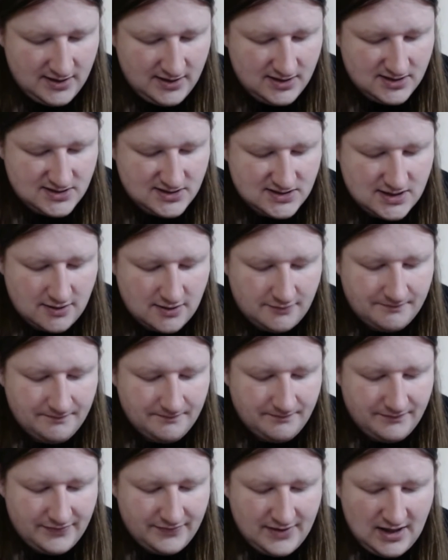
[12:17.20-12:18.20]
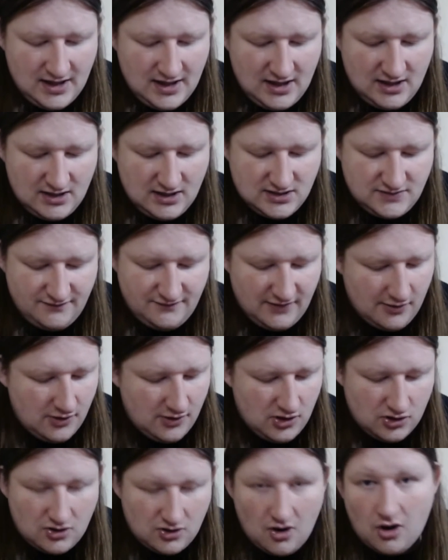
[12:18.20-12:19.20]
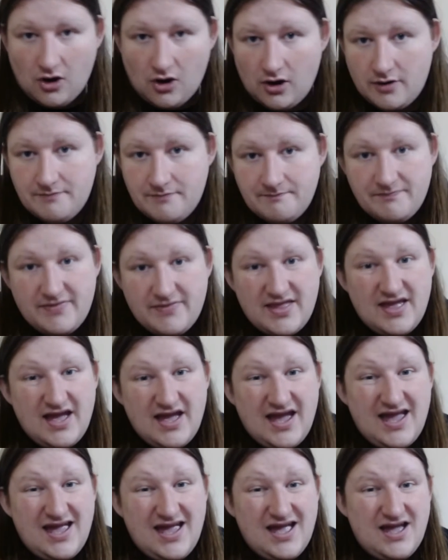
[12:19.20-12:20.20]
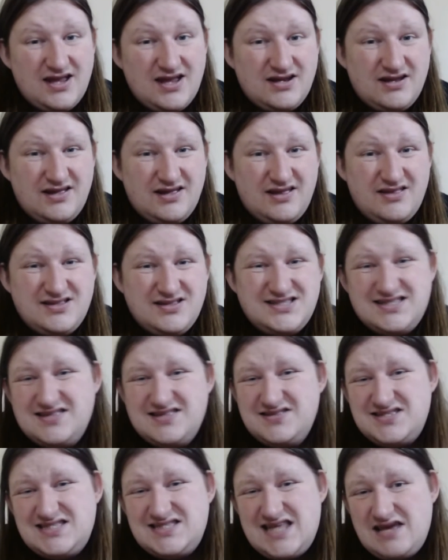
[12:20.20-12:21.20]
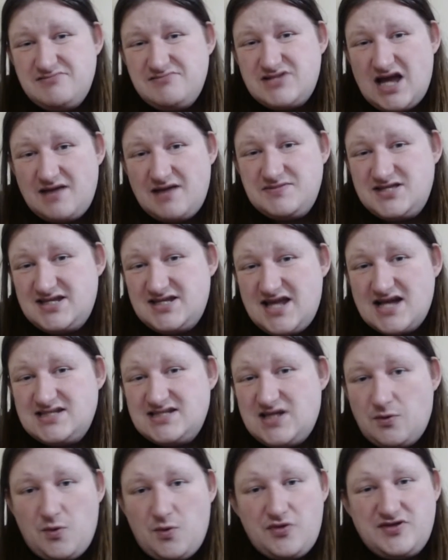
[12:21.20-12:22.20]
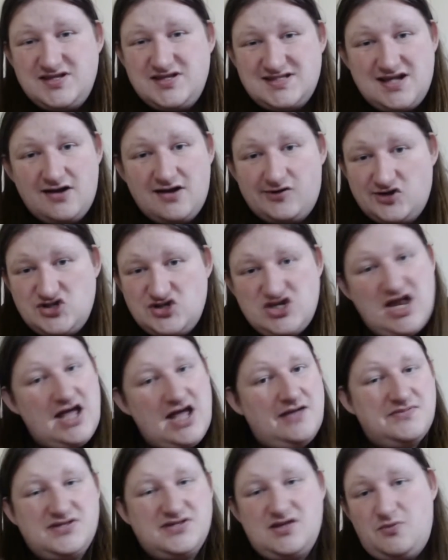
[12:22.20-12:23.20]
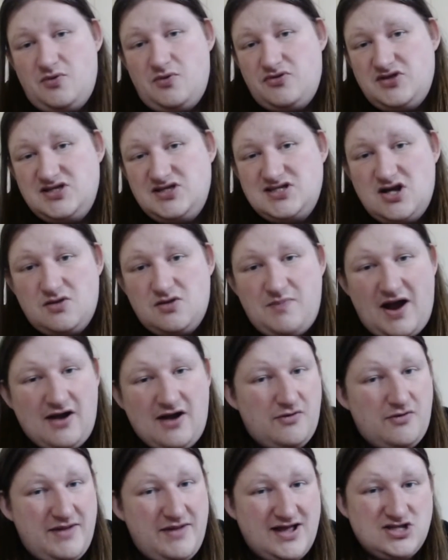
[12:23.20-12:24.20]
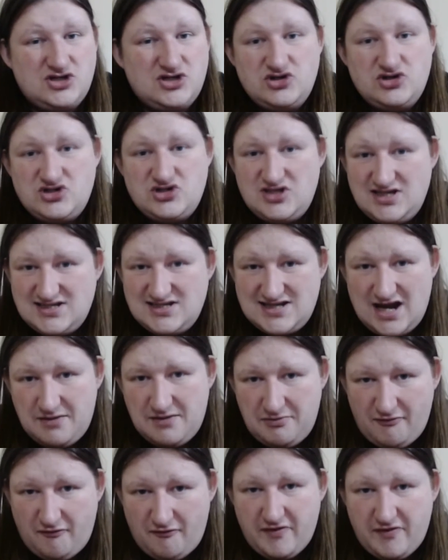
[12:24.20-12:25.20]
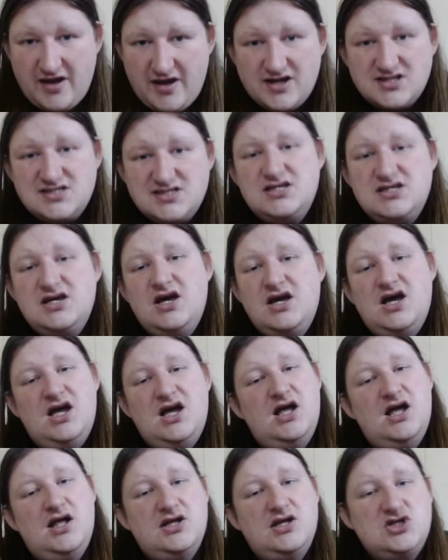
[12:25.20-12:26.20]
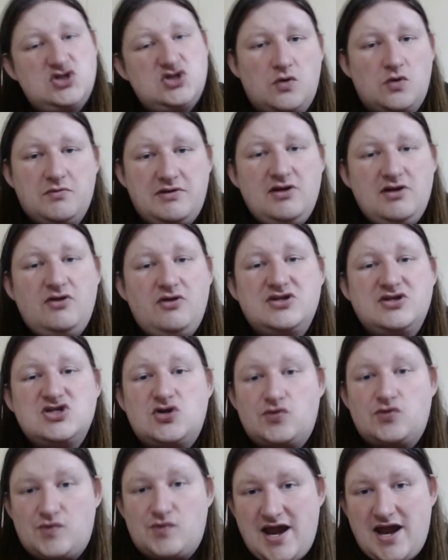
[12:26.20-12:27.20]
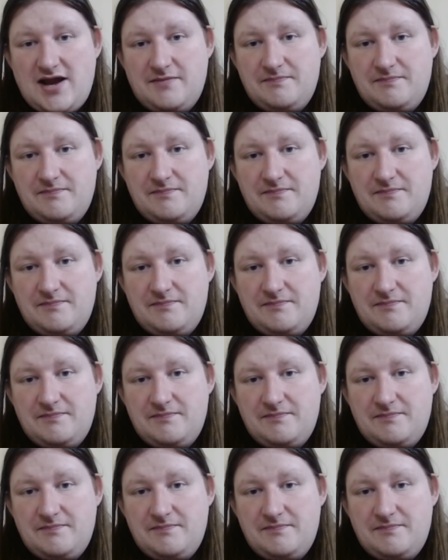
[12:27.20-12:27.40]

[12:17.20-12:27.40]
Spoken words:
So, very good card. And it's in the same types of decks that want these gutter snipes, that want these young pyromancers, these type of effects. Storm Killing is great.